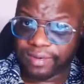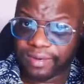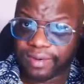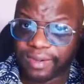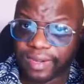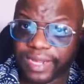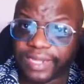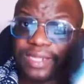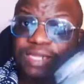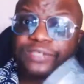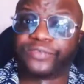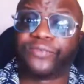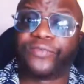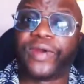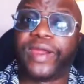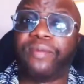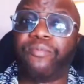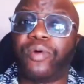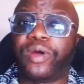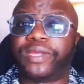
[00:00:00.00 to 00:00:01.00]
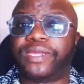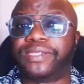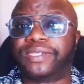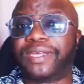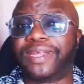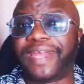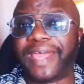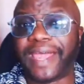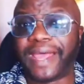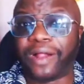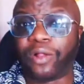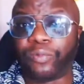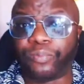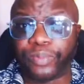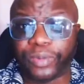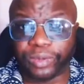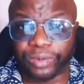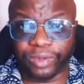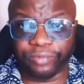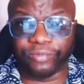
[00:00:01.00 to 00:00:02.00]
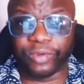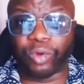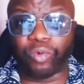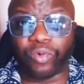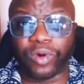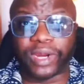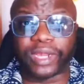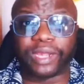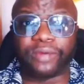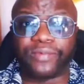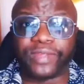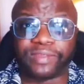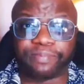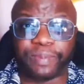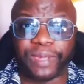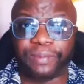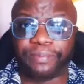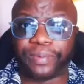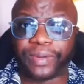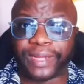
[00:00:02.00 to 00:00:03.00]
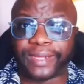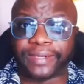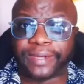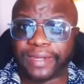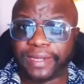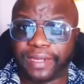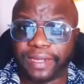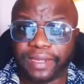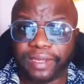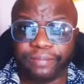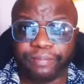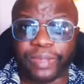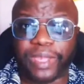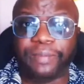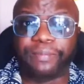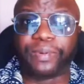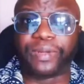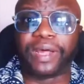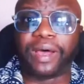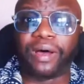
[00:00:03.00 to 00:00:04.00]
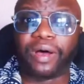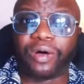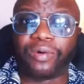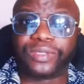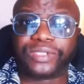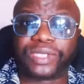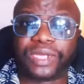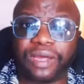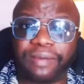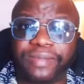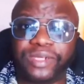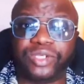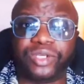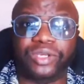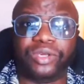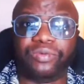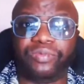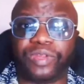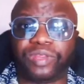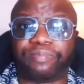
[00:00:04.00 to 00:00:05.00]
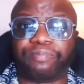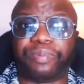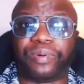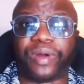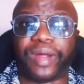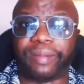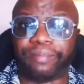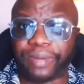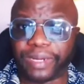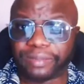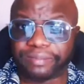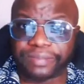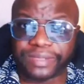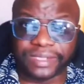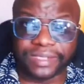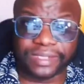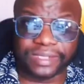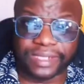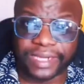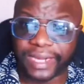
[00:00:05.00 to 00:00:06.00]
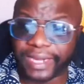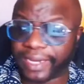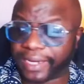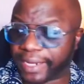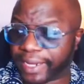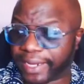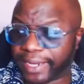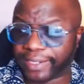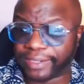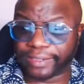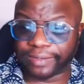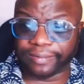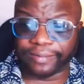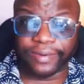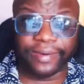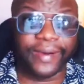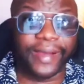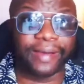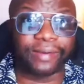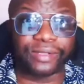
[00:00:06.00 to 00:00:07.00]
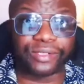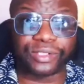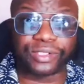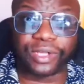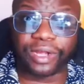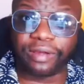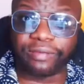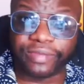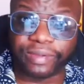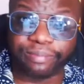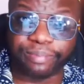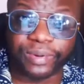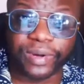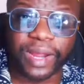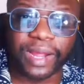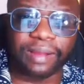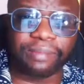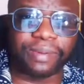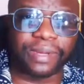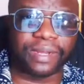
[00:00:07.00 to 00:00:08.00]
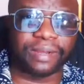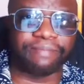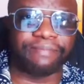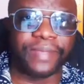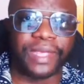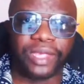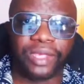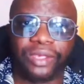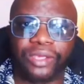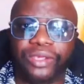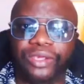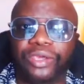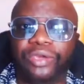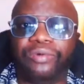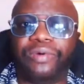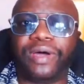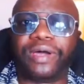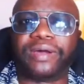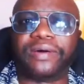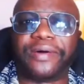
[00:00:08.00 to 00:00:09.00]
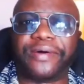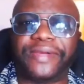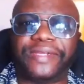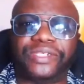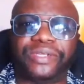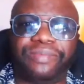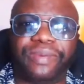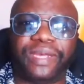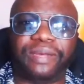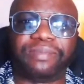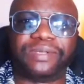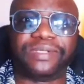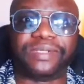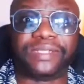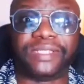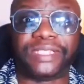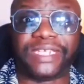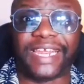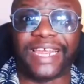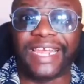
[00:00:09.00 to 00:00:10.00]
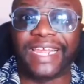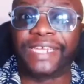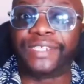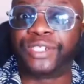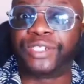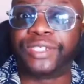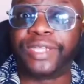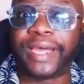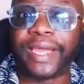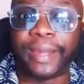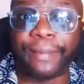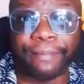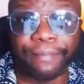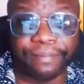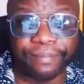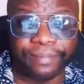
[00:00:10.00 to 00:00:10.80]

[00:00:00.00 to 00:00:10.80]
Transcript: And this framework is going to help you if you're working with people and people are always coming to you with problems and saying, I don't know how to solve the problem. You are going to be able to teach them